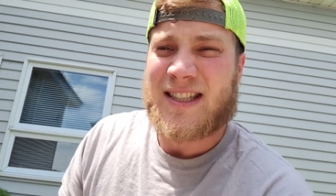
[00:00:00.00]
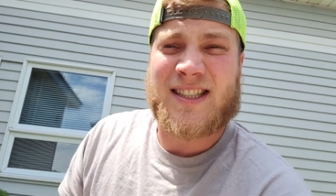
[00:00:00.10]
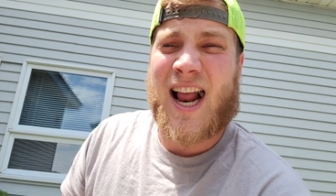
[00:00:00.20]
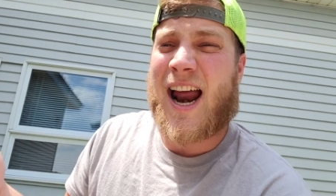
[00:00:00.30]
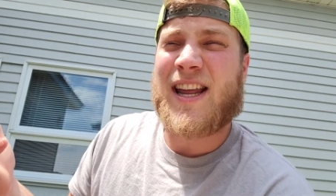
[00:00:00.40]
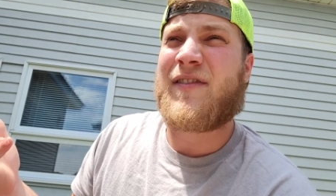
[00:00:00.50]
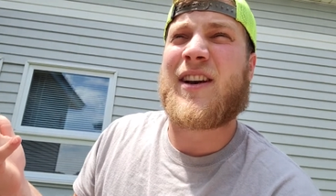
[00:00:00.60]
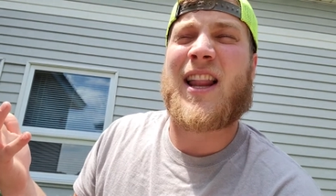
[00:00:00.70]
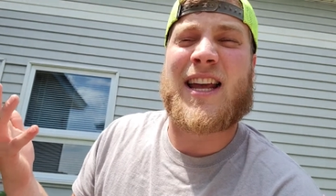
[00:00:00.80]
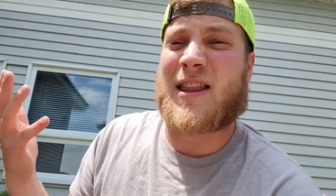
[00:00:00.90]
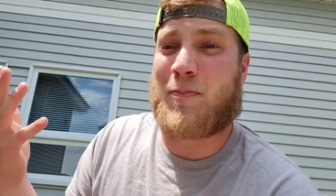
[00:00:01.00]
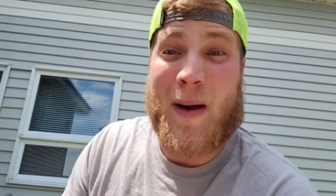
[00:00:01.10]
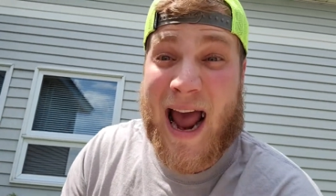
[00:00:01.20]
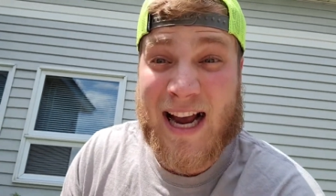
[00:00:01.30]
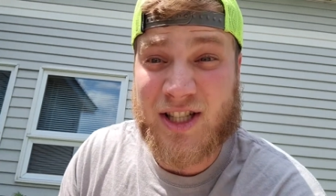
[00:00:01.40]
Not even like the
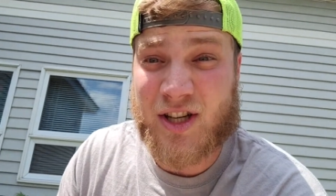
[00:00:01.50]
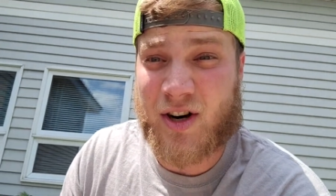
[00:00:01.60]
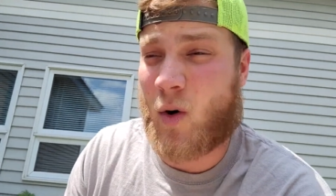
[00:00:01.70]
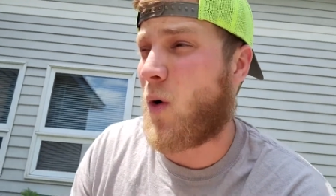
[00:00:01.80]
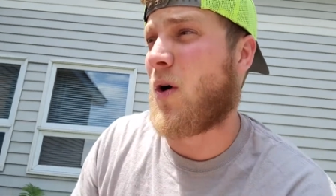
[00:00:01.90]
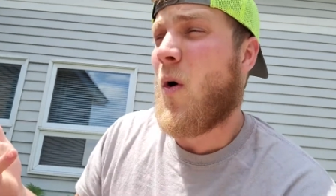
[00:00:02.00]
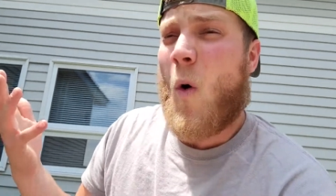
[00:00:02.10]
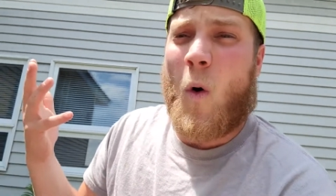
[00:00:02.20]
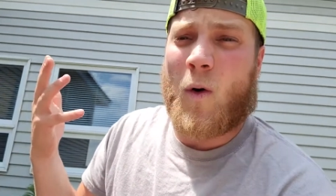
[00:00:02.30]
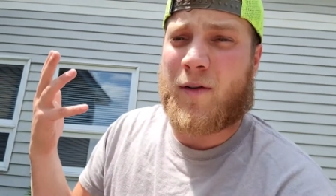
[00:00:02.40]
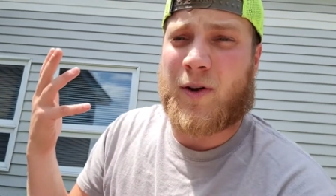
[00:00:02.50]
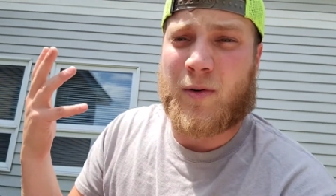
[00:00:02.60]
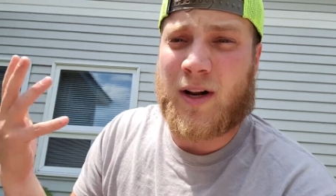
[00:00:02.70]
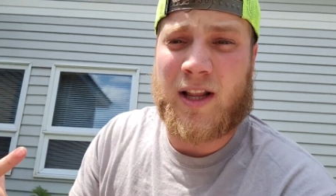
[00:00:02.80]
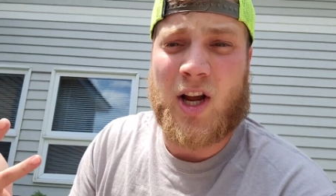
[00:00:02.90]
pastor or, or the
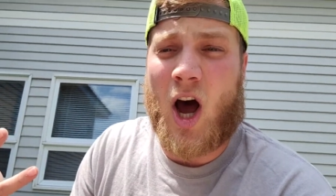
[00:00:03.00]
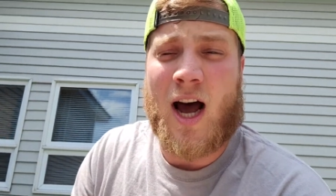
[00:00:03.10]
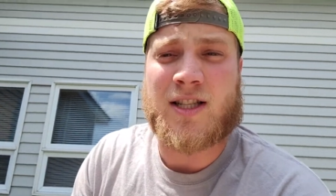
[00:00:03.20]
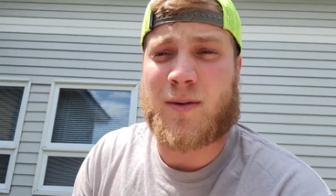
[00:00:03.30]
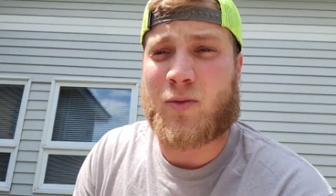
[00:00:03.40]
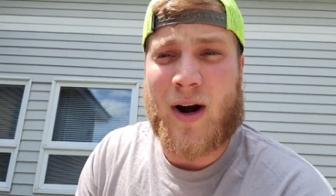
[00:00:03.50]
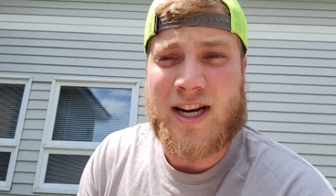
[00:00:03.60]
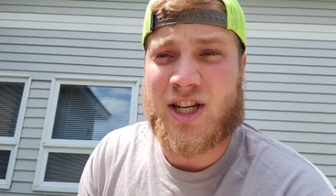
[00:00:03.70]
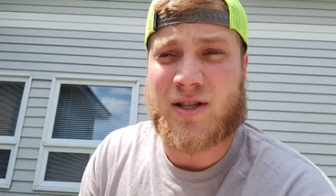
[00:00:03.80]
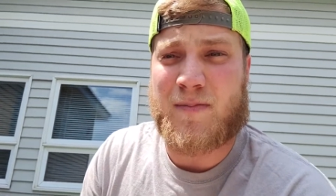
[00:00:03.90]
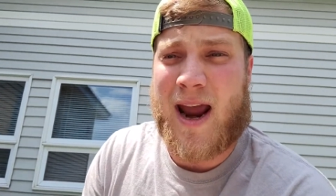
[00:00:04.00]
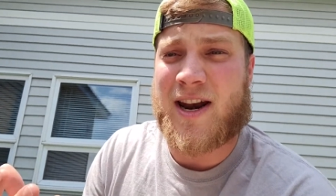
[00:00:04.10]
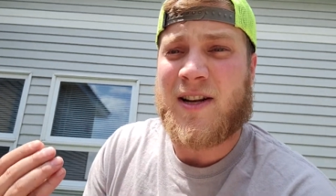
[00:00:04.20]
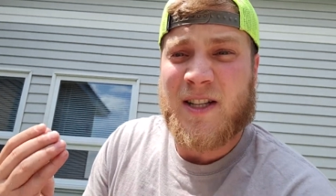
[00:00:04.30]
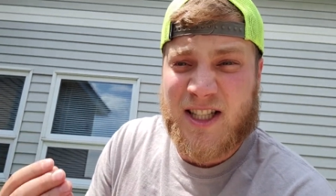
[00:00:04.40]
really awesome righteous
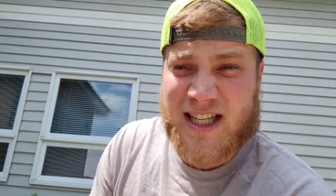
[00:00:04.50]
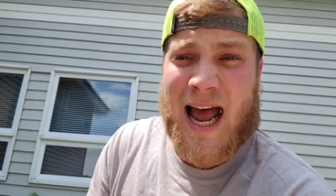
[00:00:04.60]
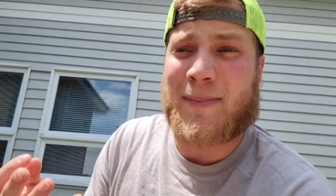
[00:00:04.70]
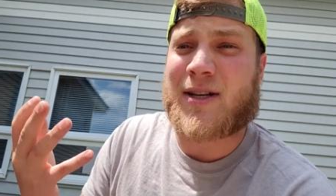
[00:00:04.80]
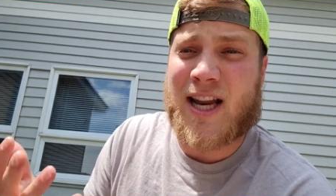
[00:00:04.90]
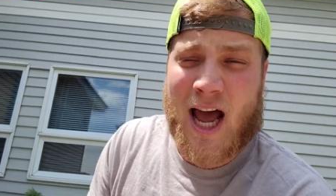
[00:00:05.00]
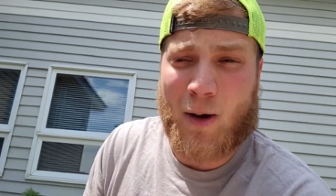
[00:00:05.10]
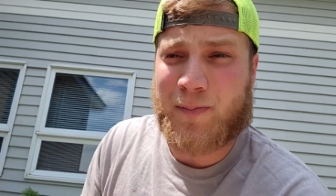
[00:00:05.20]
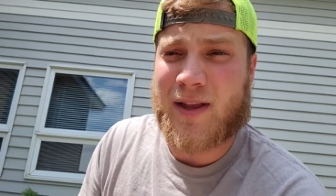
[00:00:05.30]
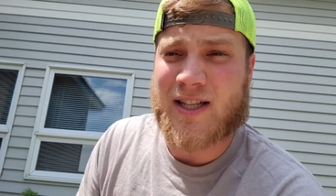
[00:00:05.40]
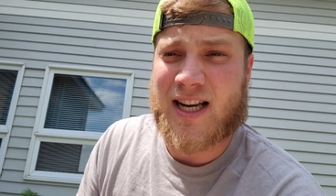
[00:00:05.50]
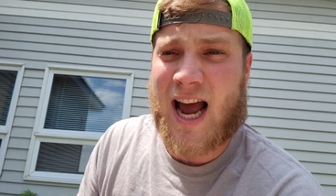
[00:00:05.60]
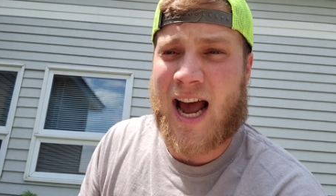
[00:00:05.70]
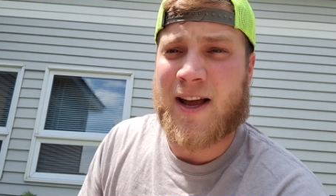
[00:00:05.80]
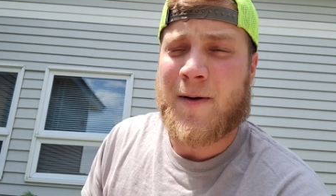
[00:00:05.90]
man stopped to help this
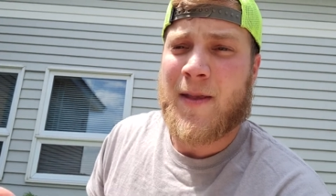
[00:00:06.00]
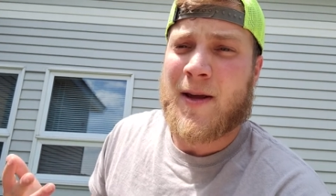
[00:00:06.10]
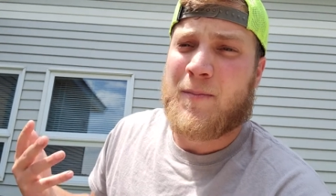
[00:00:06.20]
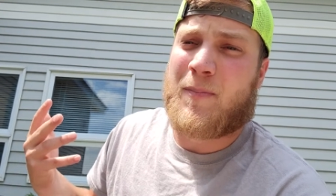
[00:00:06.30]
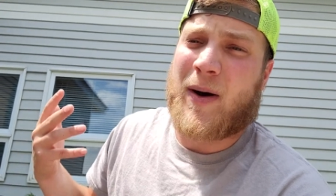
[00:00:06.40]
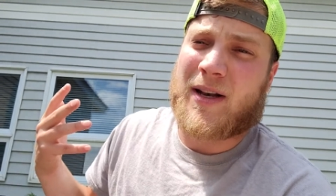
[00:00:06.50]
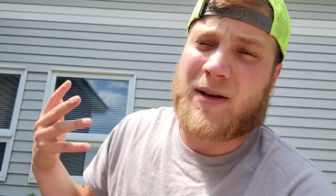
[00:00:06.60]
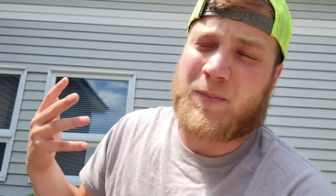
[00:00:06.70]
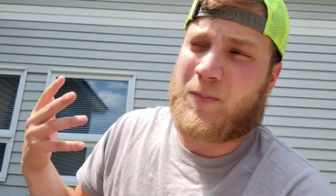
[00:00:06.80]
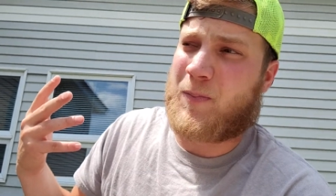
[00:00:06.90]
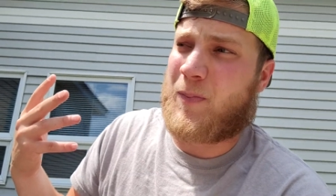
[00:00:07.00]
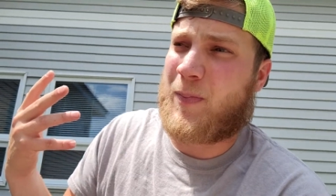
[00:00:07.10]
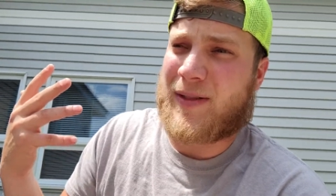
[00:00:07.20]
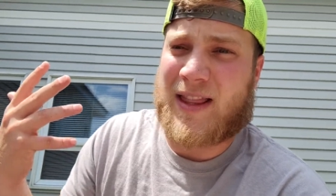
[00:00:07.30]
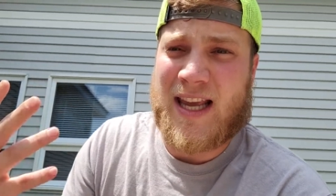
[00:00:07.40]
guy, but,
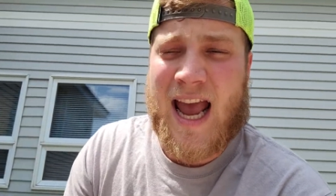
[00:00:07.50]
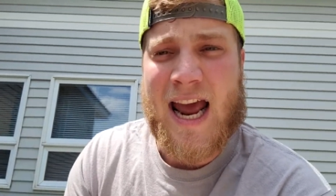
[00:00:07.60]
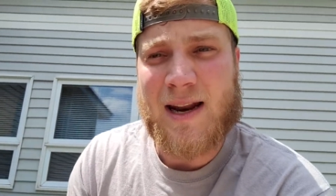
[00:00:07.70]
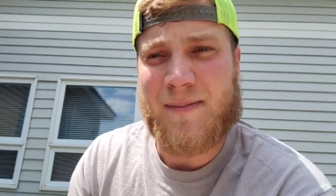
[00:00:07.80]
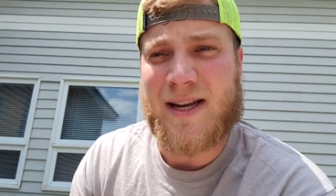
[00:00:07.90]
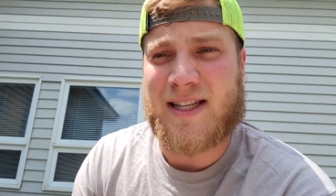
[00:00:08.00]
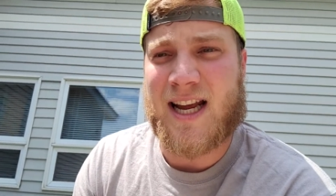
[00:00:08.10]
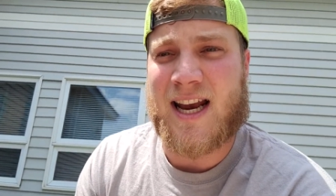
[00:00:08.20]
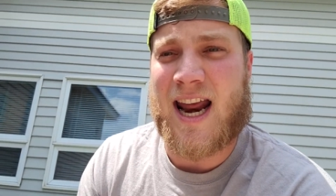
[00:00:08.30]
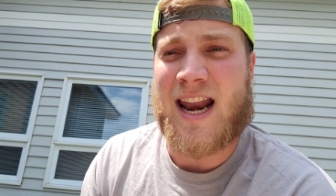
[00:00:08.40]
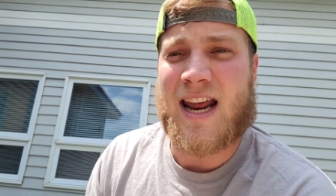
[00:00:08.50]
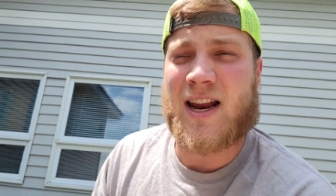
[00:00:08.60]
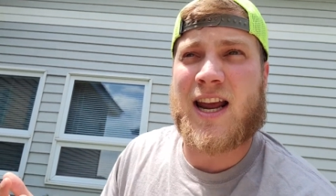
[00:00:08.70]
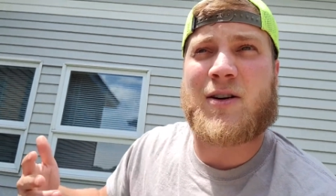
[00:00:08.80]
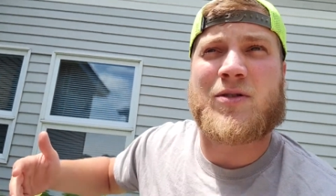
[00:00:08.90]
but the enemy did. And
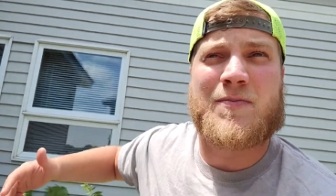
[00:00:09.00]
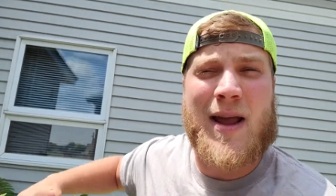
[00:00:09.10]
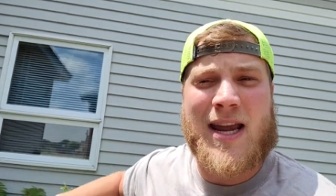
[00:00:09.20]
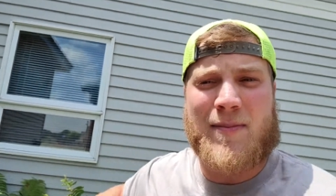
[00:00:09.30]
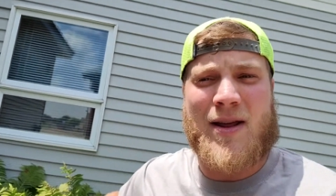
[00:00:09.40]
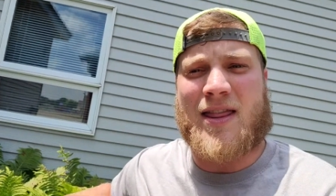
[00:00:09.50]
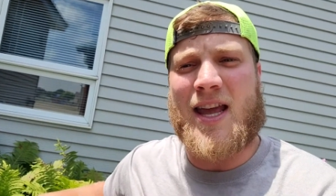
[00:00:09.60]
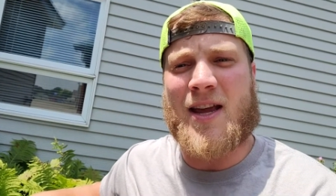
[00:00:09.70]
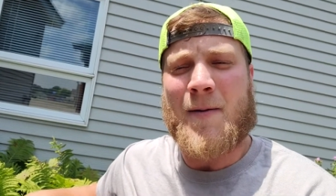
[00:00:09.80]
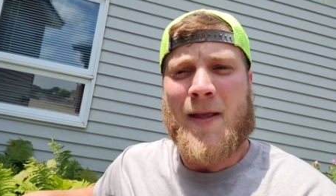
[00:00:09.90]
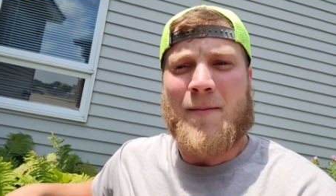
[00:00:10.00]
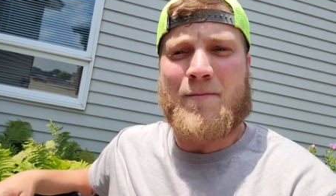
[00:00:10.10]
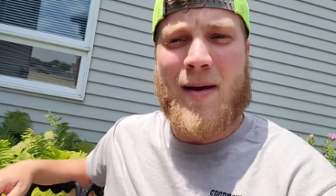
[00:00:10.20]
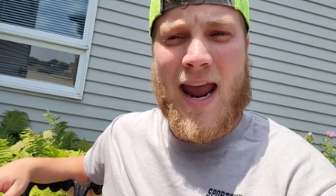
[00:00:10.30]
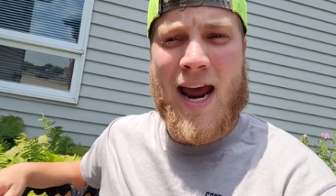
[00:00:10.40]
it, it was making me think,
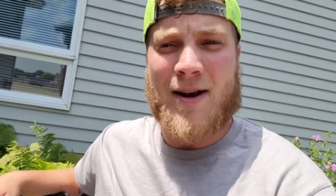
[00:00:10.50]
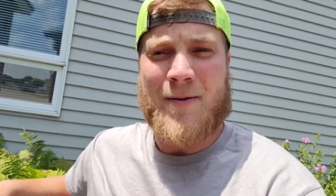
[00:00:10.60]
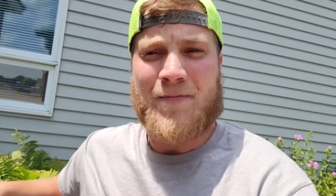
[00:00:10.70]
man,